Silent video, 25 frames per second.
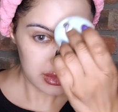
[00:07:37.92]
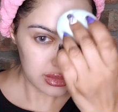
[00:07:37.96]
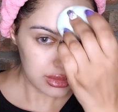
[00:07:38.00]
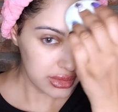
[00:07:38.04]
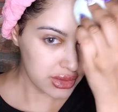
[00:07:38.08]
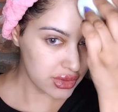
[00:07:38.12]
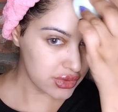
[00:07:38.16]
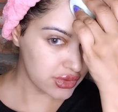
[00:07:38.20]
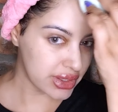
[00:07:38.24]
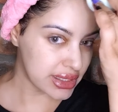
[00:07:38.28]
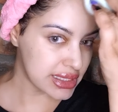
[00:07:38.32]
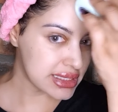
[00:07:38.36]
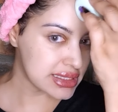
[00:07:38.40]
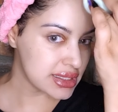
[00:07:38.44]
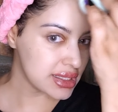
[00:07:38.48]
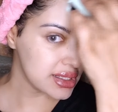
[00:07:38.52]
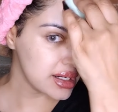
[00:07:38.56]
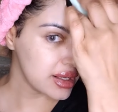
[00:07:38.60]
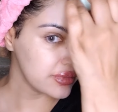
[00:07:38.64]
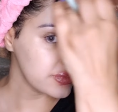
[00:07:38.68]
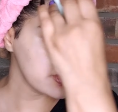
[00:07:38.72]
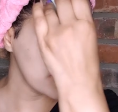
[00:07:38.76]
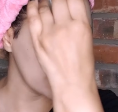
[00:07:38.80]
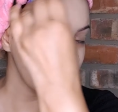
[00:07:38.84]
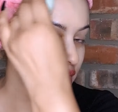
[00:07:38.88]
The reason
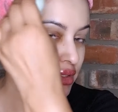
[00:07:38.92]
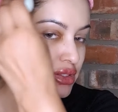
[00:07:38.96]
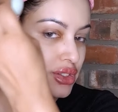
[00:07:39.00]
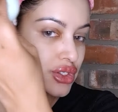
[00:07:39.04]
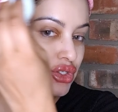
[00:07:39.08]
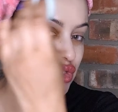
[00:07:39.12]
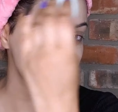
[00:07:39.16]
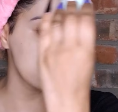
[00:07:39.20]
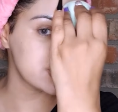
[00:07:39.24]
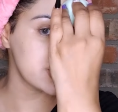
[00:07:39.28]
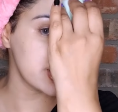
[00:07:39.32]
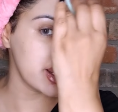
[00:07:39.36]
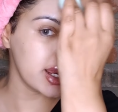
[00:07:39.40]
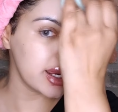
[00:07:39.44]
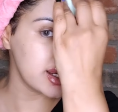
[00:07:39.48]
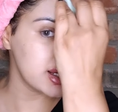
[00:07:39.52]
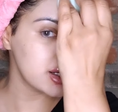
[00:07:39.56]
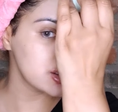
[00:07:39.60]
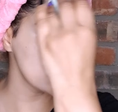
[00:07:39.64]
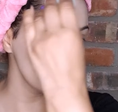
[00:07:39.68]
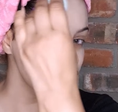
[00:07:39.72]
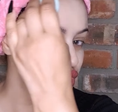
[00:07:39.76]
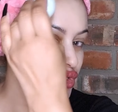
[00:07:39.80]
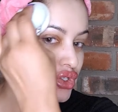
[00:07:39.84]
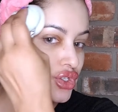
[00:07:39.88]
I've had to
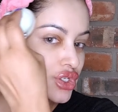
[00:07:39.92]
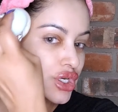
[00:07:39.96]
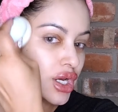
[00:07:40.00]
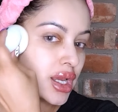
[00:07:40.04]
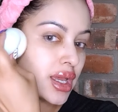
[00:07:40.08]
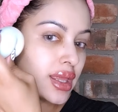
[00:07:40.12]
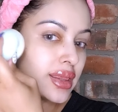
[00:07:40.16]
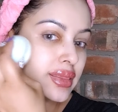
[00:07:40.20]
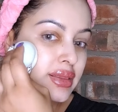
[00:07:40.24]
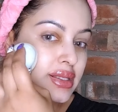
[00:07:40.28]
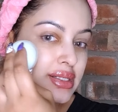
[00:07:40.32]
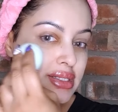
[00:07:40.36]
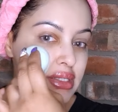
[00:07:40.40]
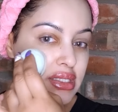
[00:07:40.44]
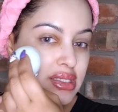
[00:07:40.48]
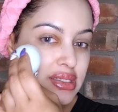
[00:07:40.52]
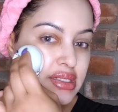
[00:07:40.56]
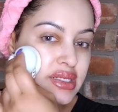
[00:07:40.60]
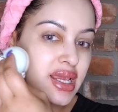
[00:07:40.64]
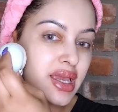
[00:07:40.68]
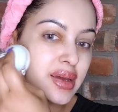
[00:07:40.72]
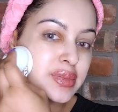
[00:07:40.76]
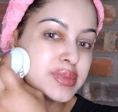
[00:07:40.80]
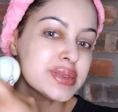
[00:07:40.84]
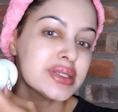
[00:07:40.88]
change the
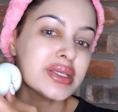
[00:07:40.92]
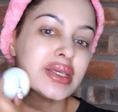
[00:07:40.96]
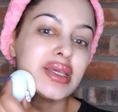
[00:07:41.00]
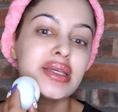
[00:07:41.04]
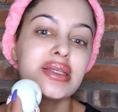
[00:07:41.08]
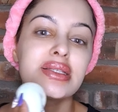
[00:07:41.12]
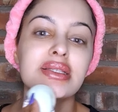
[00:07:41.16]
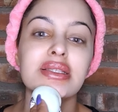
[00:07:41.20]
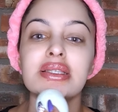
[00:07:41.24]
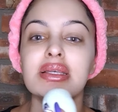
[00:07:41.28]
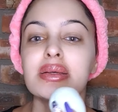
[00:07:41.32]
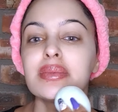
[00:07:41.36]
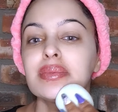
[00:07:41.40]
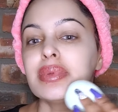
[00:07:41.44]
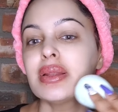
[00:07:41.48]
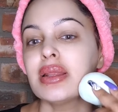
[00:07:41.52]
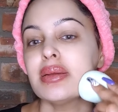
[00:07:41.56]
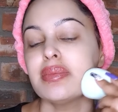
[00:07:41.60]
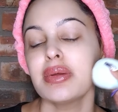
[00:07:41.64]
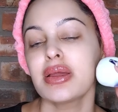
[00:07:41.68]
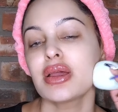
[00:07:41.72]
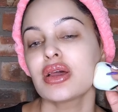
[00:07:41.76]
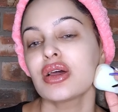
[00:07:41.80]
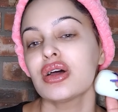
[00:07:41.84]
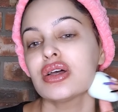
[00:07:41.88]
steps is simply
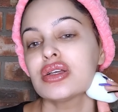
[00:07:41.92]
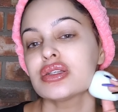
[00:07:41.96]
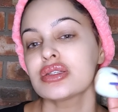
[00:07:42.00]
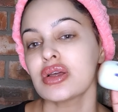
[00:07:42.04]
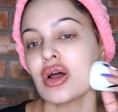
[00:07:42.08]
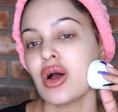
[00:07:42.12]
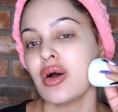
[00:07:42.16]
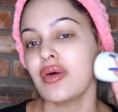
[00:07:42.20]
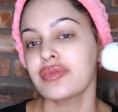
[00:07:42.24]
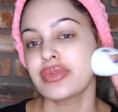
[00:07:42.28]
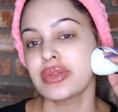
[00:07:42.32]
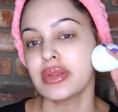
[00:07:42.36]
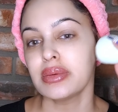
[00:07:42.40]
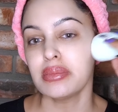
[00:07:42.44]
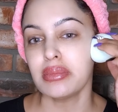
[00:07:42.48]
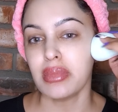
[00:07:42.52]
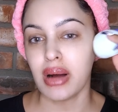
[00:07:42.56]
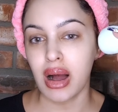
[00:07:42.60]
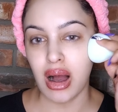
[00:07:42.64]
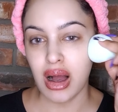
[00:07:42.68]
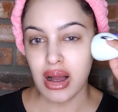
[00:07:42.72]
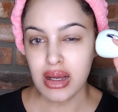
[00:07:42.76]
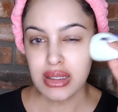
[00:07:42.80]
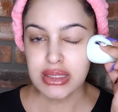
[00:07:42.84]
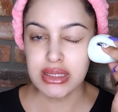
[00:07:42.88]
because of the
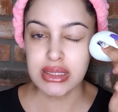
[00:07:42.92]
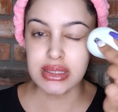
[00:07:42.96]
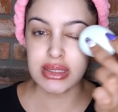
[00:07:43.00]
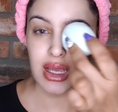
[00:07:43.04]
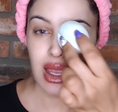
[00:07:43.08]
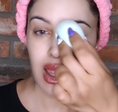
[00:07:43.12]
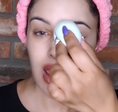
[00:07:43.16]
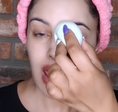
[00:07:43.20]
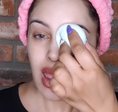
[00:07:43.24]
mask,